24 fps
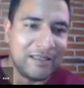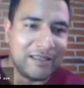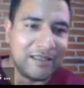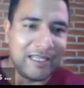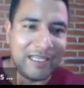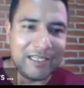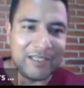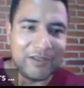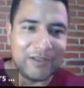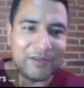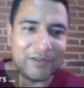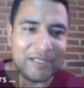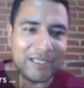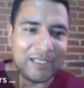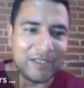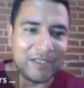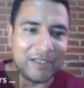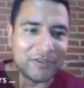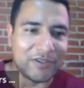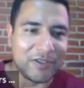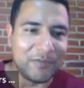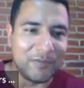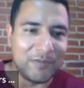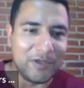Thank
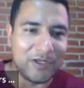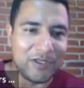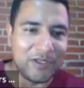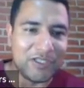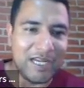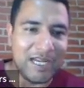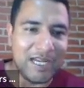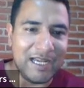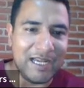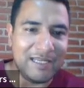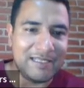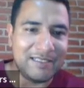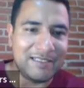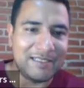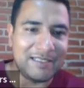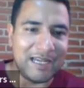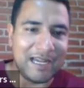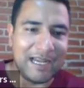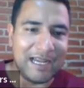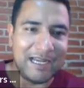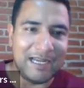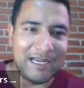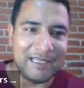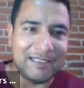you so much, guys.
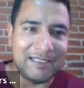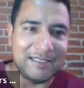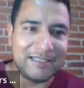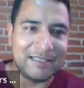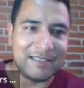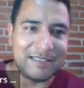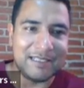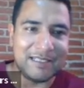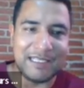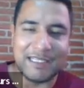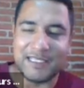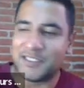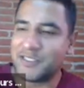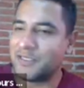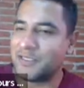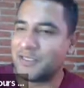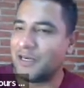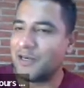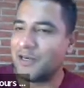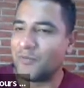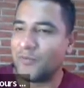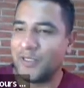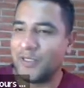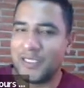And let's
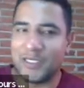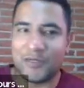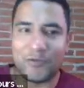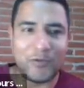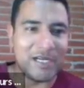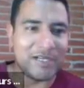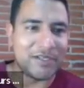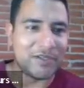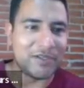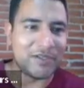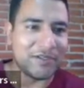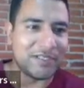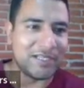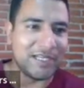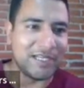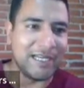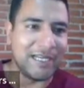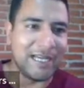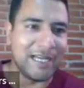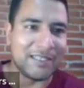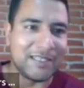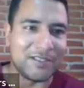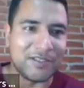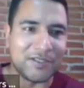start with the questions
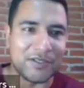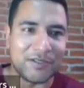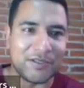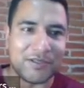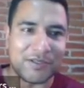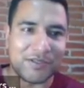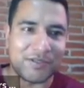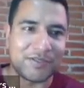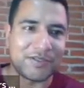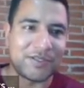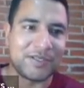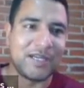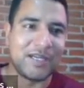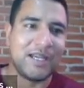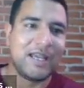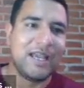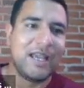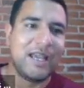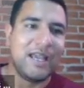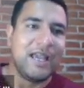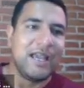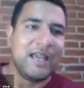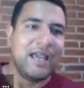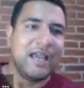and answers.
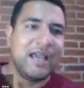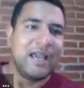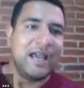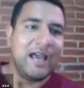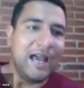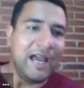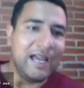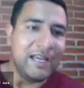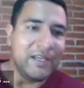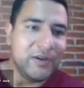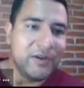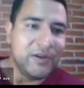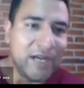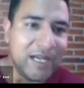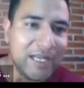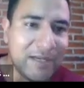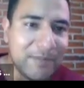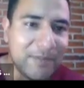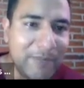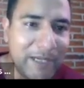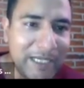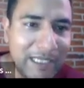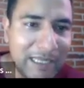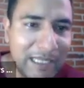Hi, you had
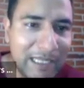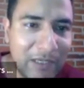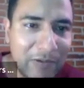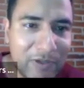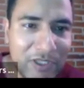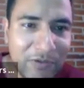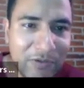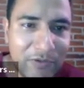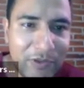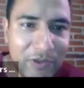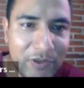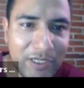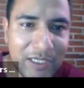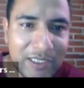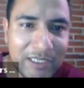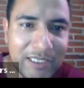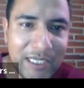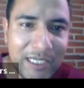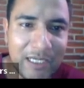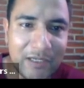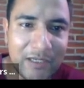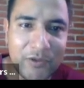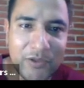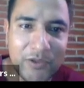a Maya language of
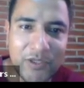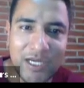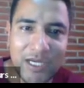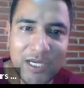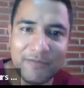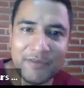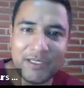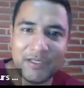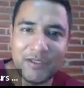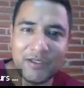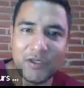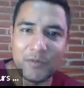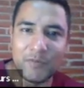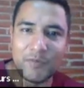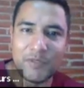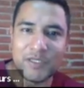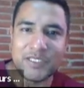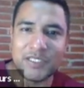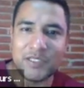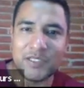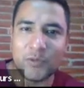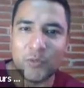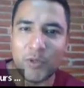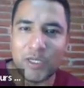Yucatan. Will you have the
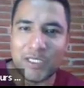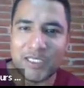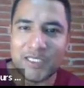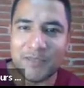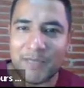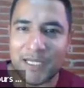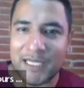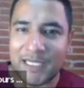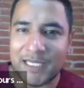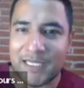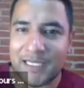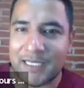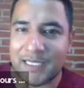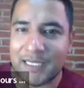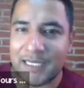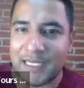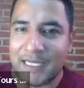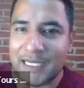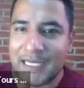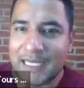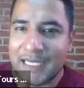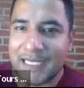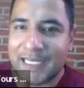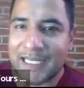numbers in Guatemalan
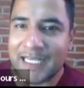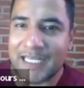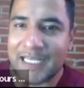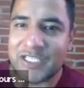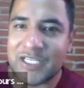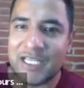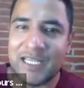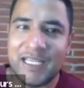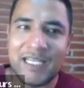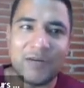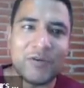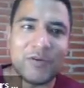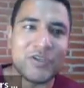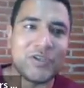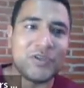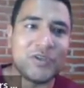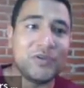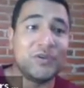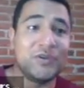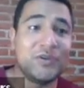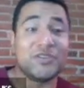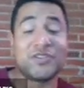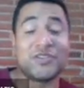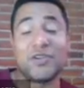Quechua language
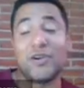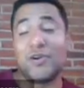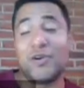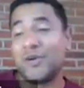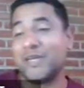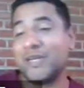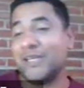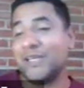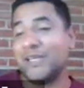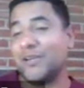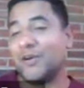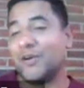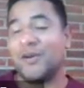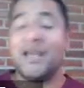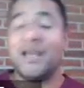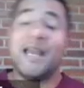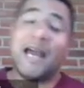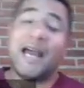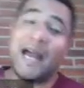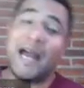too? Sorry, no.